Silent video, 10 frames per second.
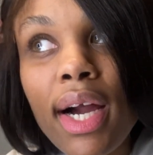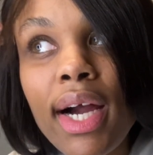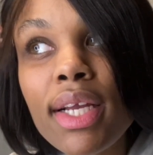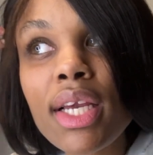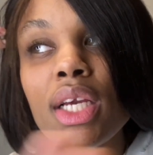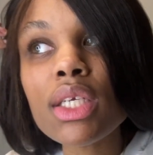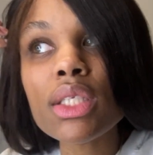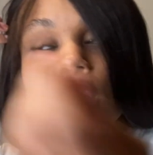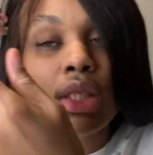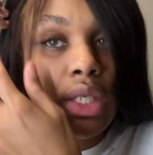I can't
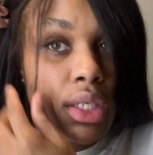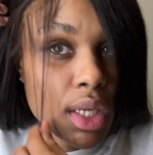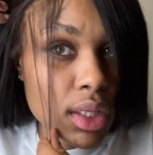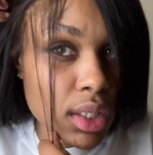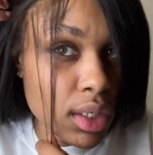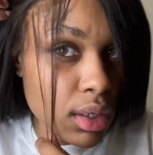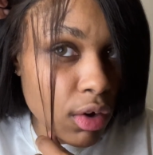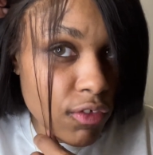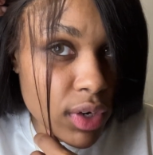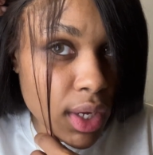see nothing.
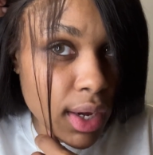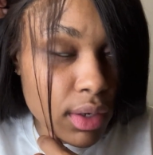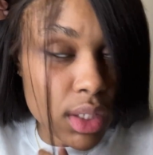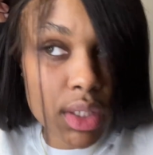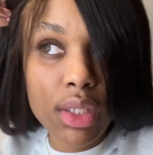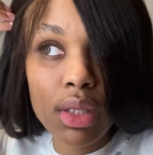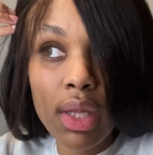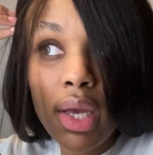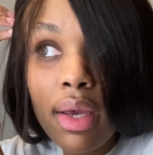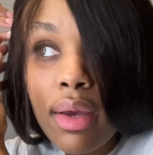Hopefully y'all can see
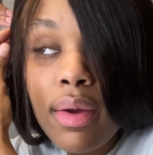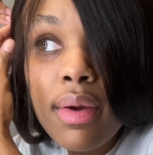that,